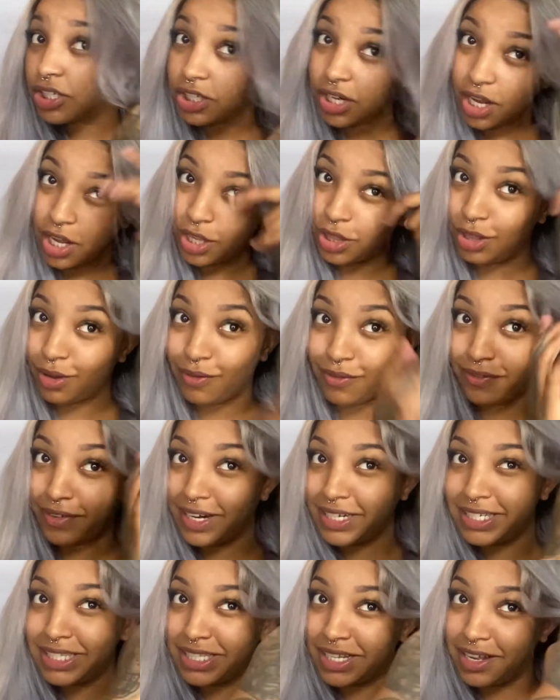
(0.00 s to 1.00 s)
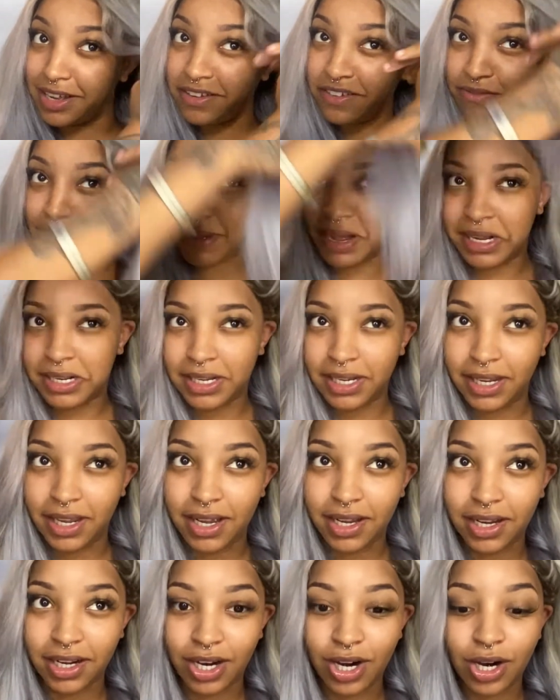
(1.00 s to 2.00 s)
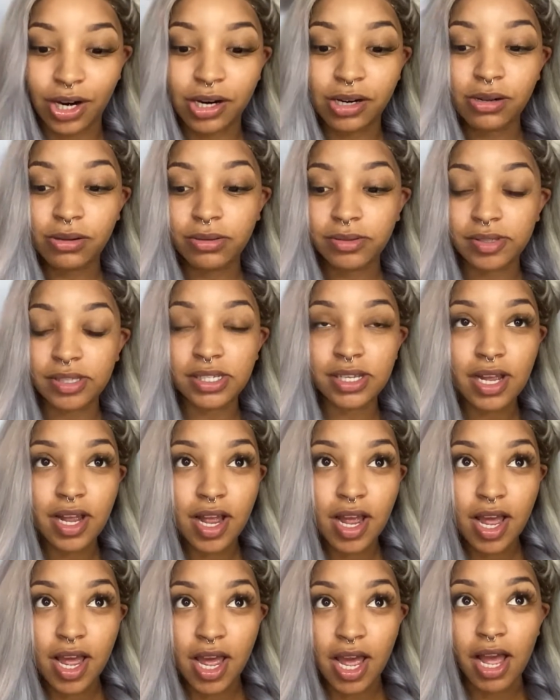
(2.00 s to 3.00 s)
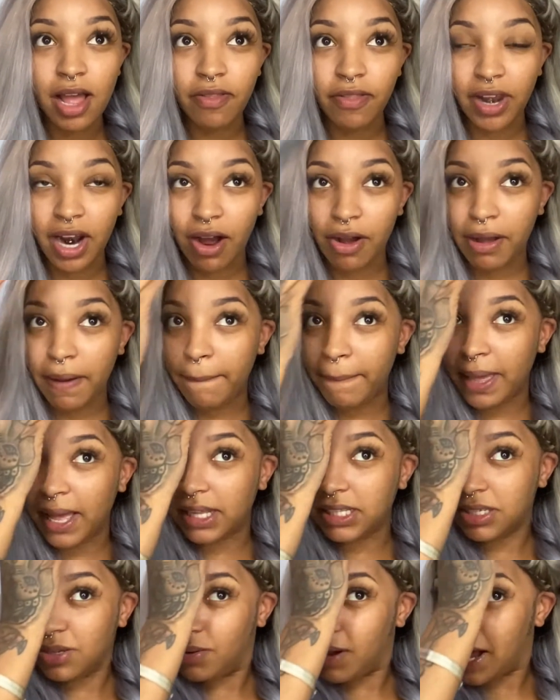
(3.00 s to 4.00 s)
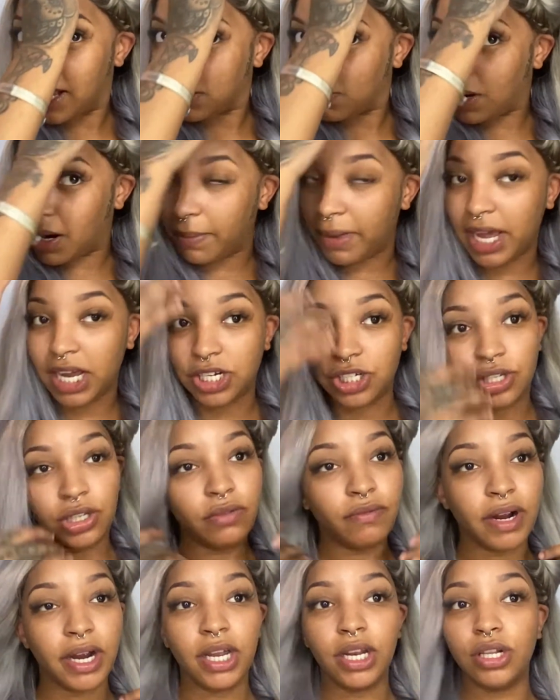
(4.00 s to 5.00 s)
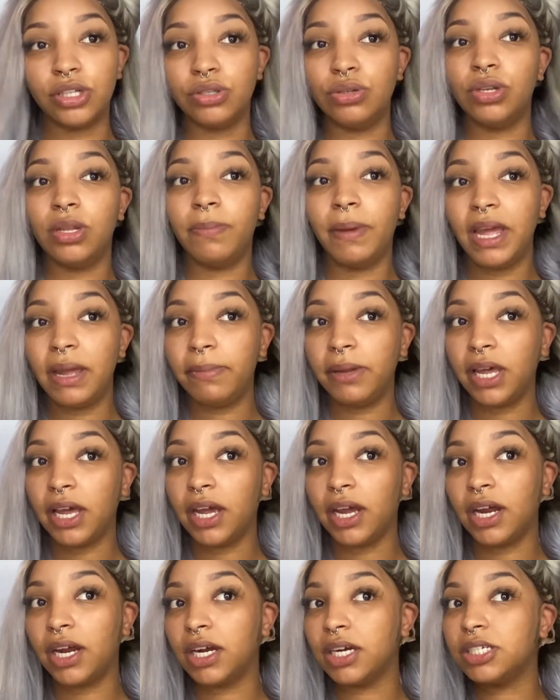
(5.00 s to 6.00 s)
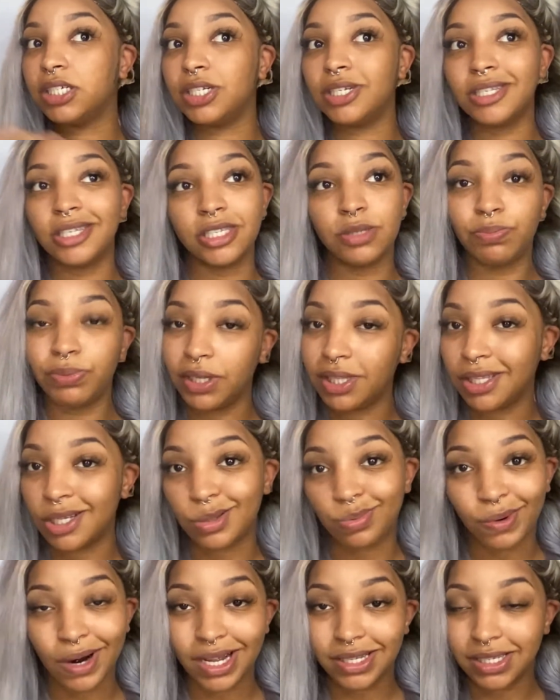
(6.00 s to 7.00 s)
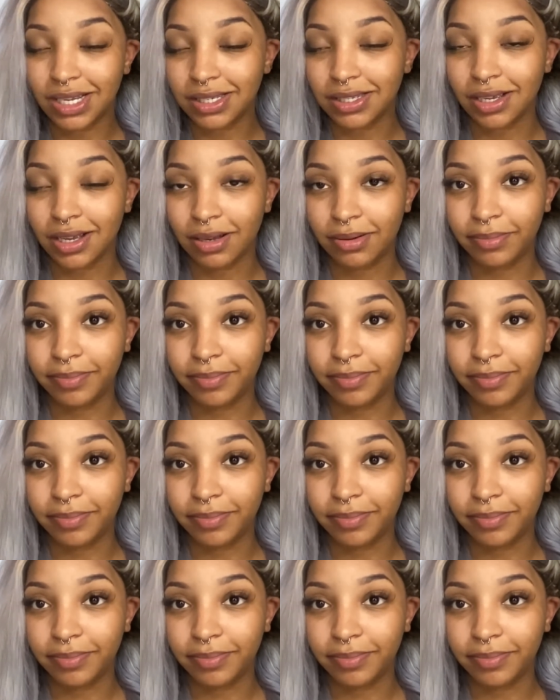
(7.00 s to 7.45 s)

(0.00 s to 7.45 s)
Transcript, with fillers: the rest of my curls and then I'll come back to you guys when I'm actually ready to do the baby hairs just to speed this process up.